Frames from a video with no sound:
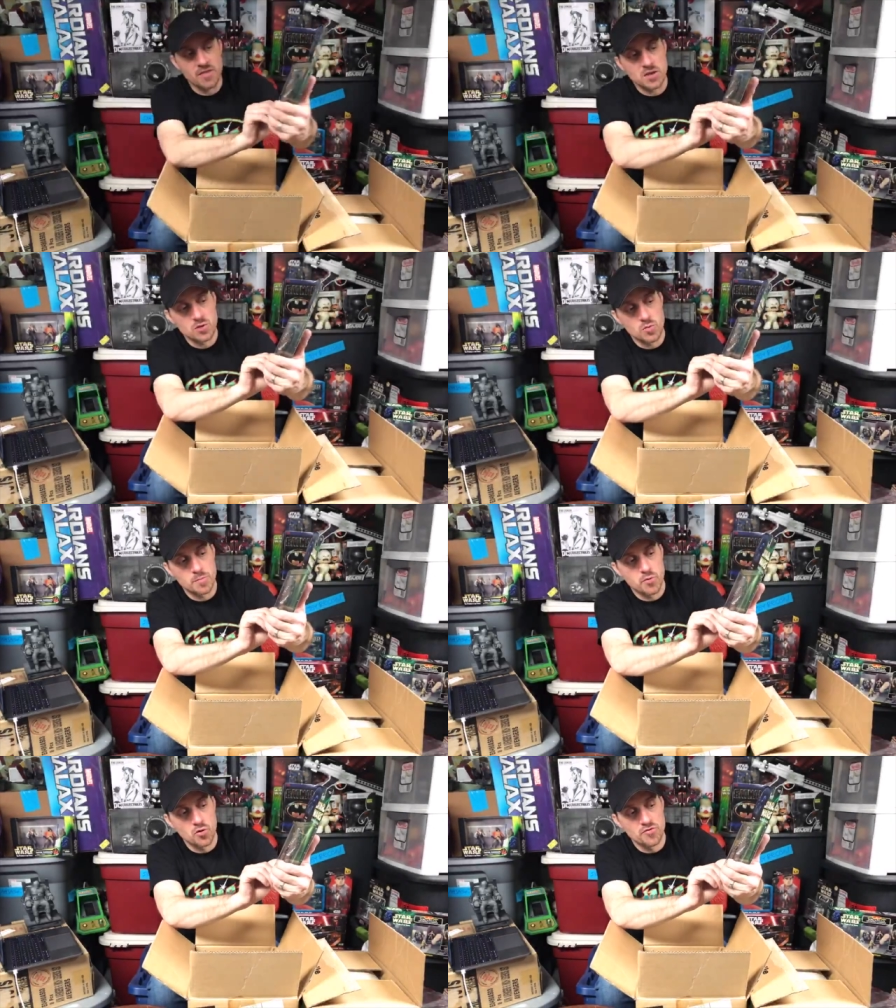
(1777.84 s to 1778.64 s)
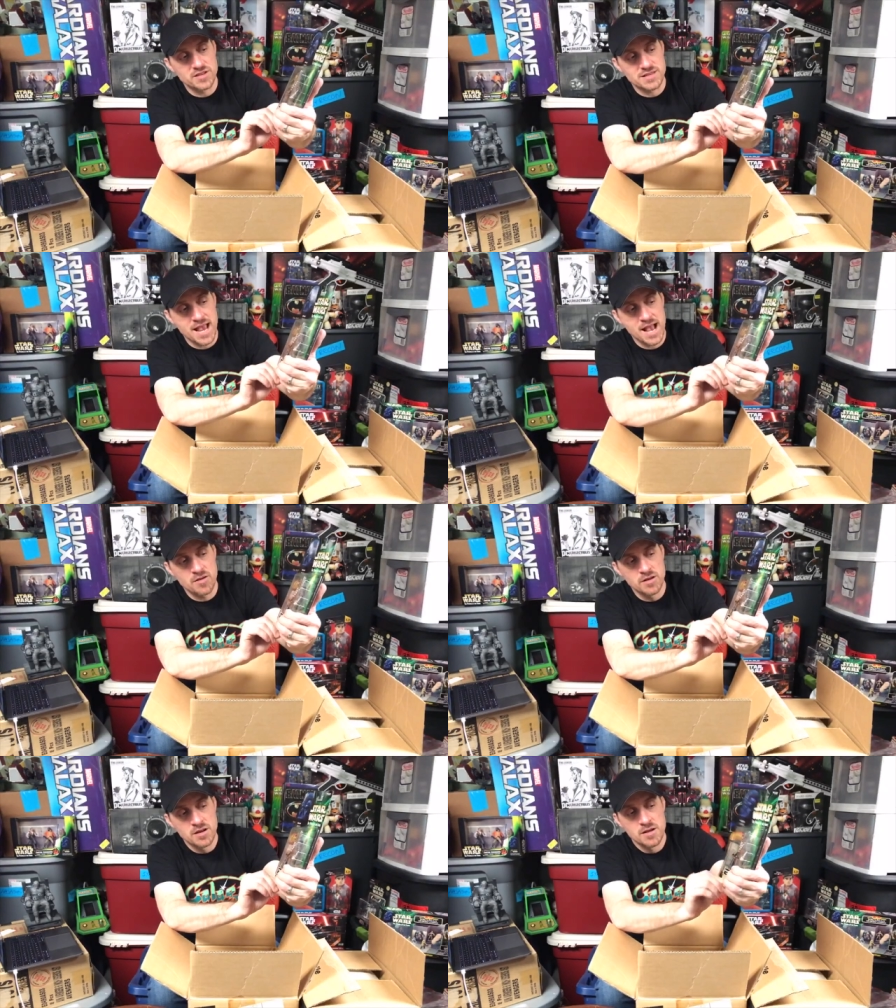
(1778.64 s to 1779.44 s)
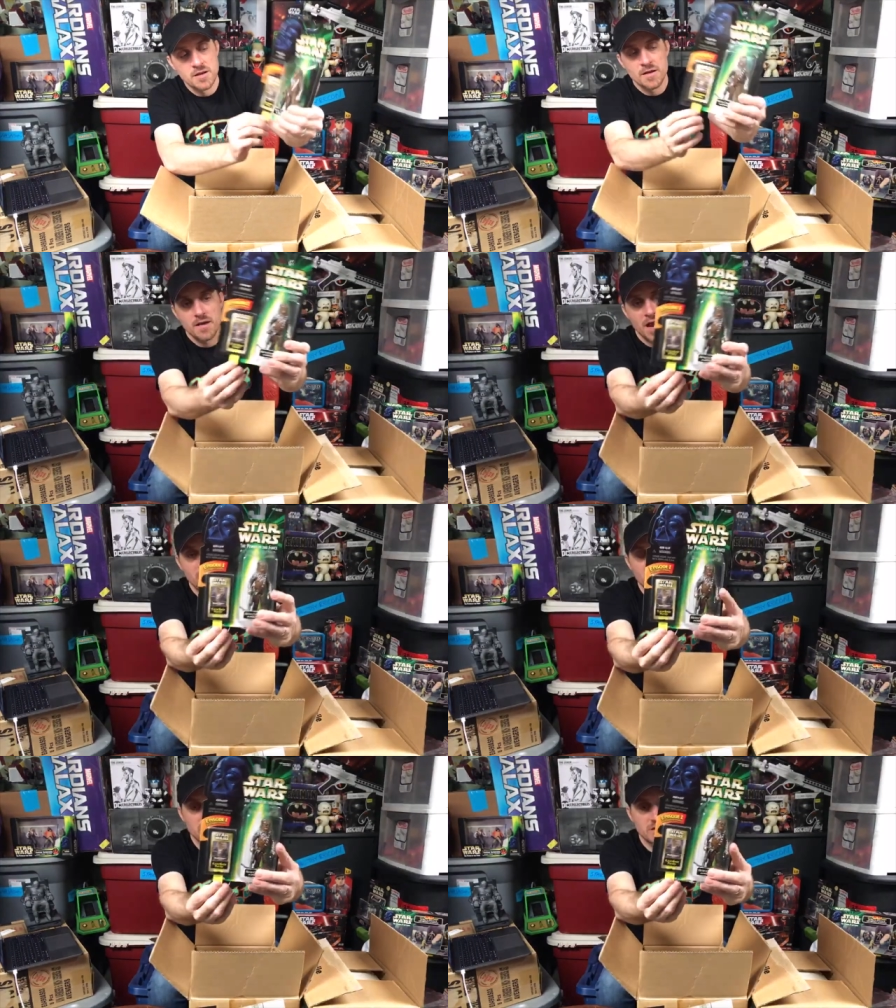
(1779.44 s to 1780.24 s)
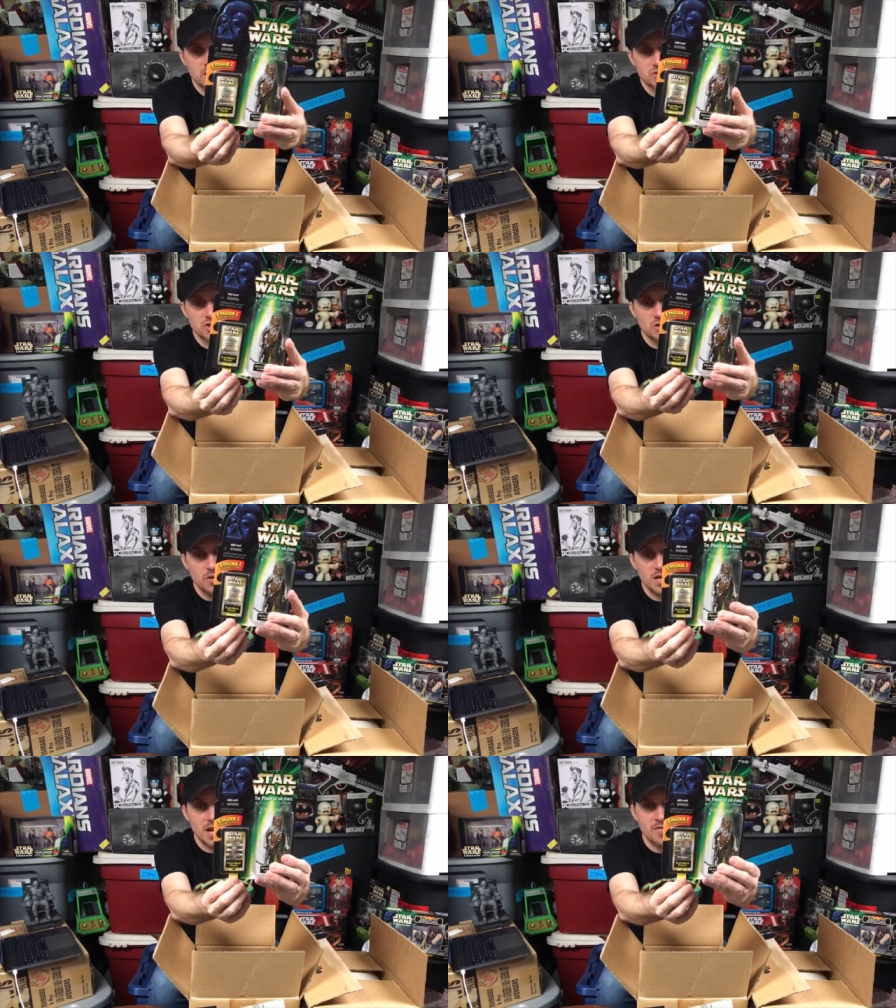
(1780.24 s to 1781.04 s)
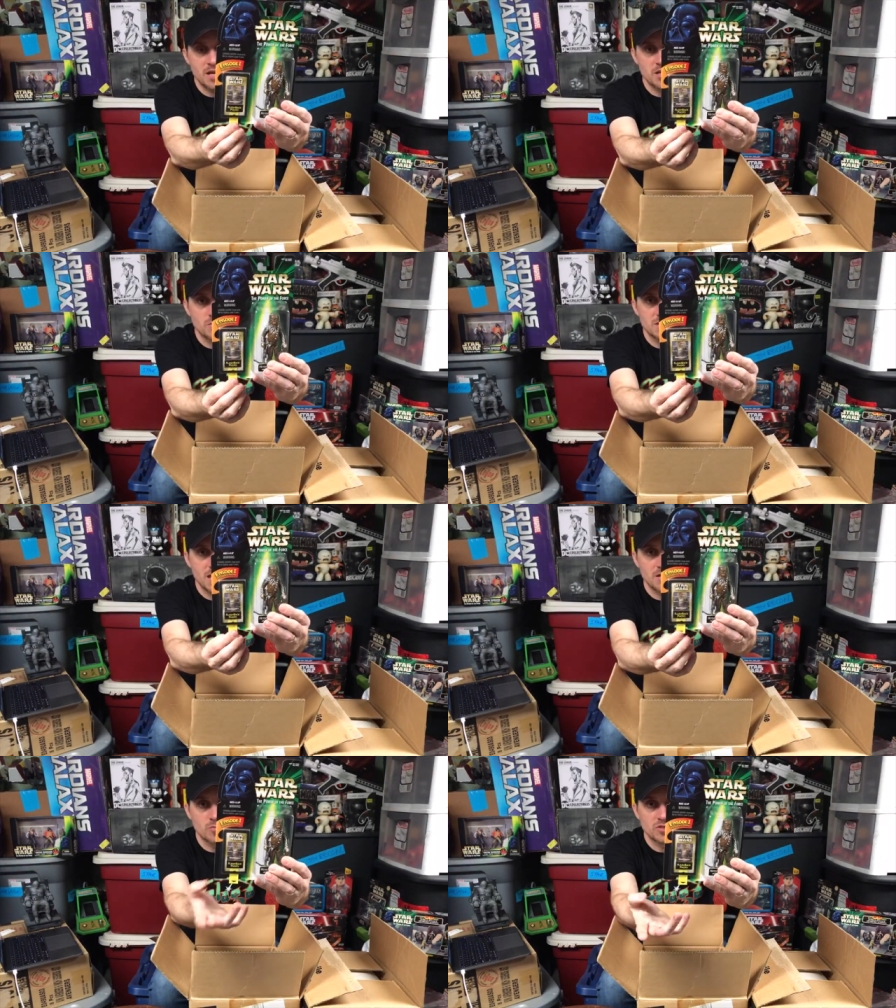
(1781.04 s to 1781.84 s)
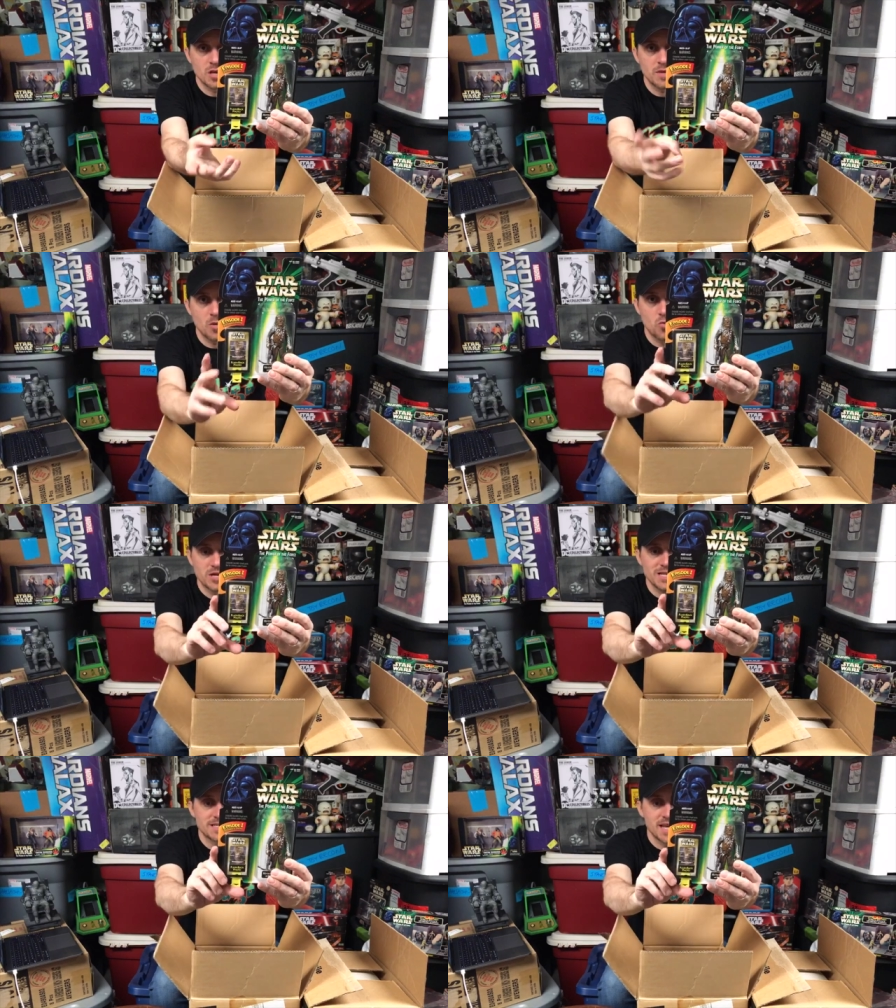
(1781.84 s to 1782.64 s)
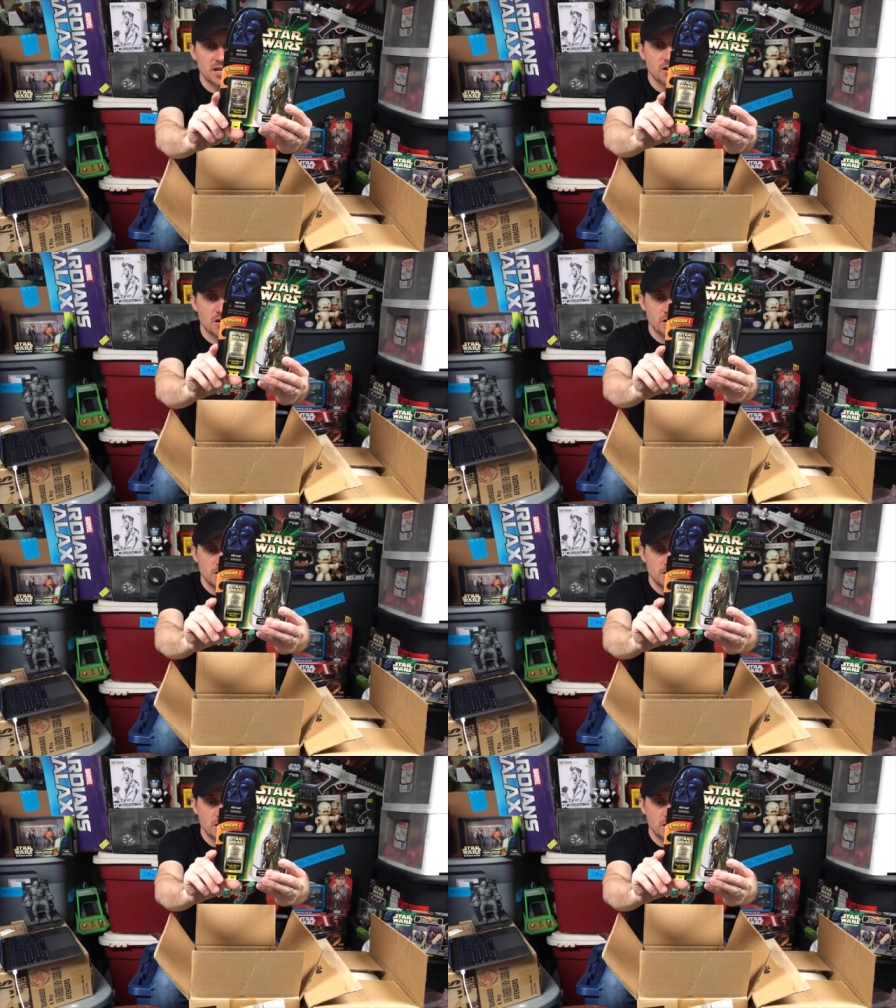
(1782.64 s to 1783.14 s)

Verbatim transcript: and then you would pull this down, and then there's Chewie, and then you would say there was going to be a Wookiee senator.